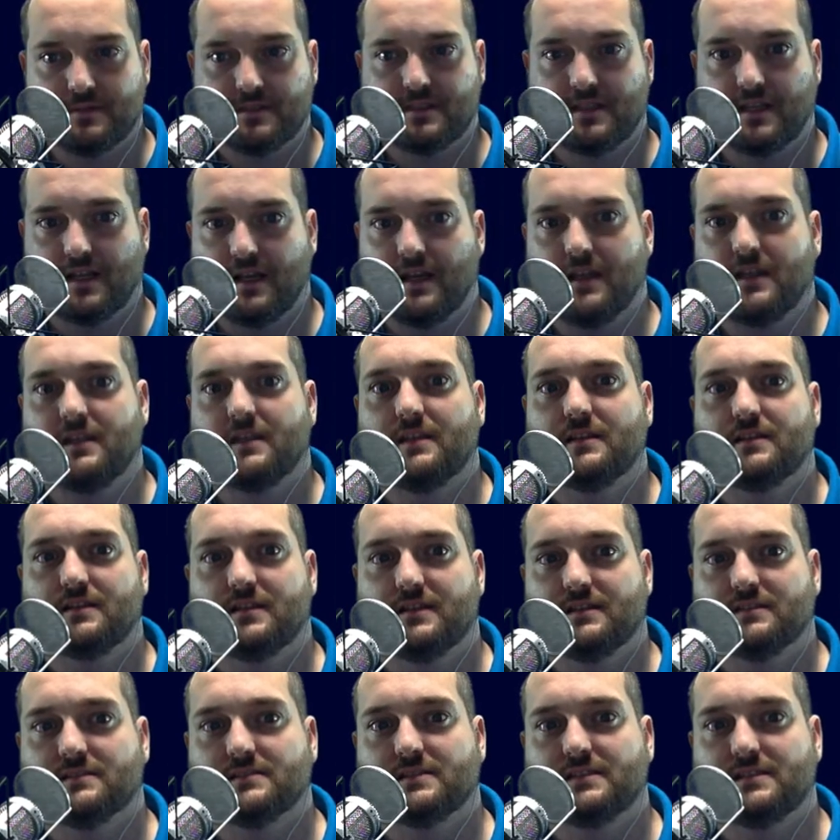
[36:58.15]
Scotty" and
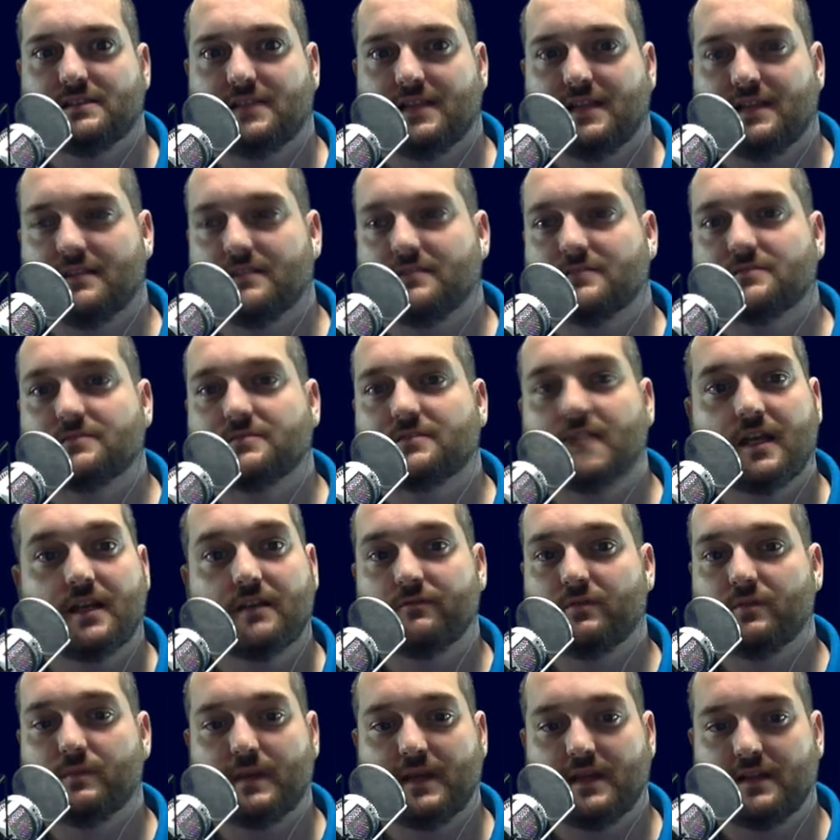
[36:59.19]
things like that. There's a ton
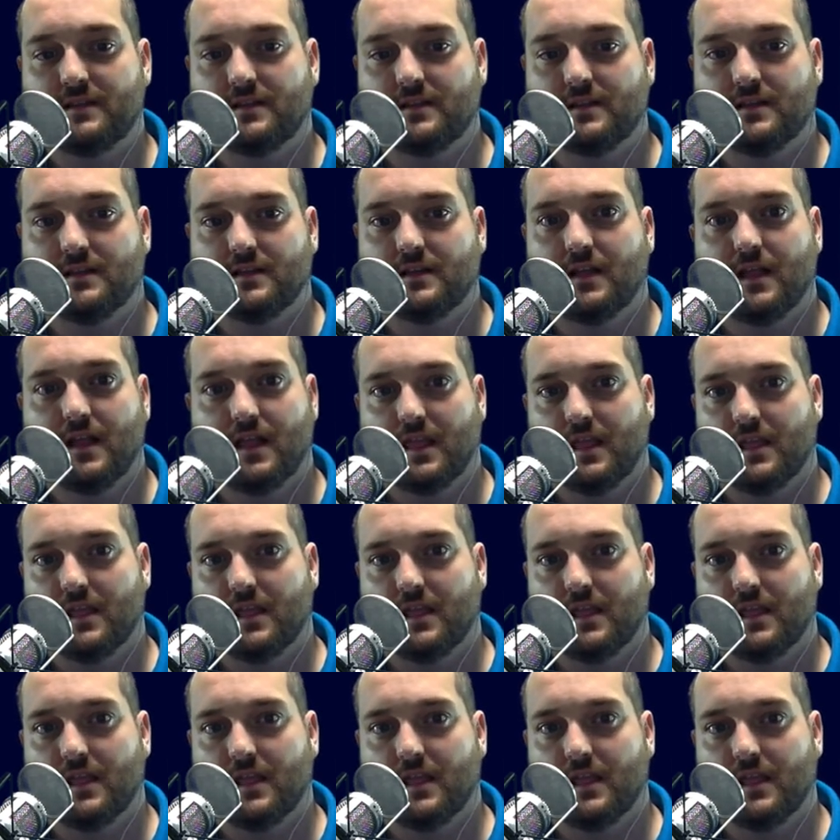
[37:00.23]
of them out there.